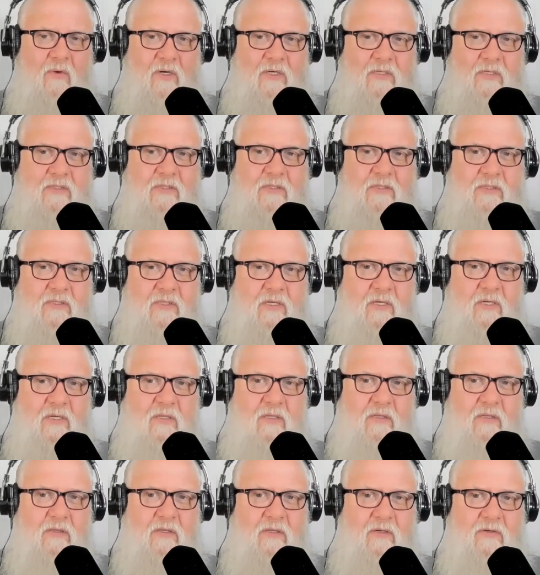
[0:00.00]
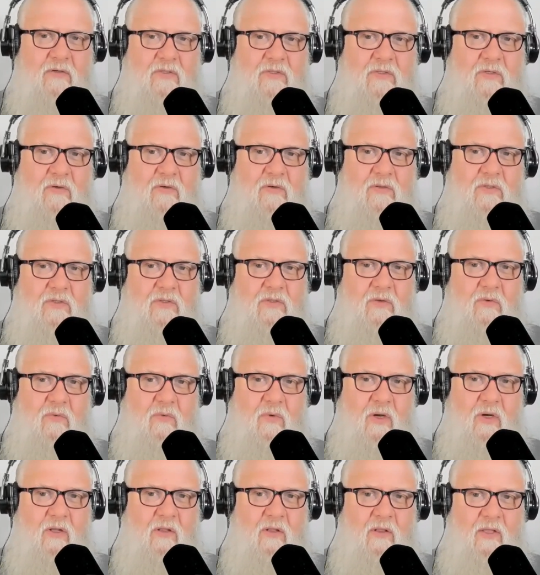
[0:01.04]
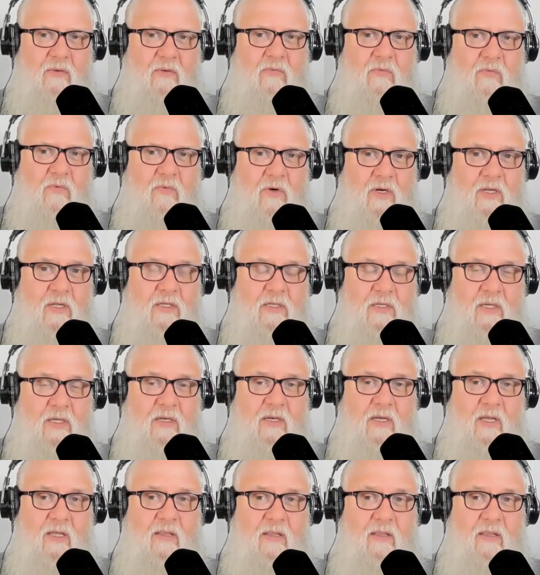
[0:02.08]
wanting to see their students do well. They really did.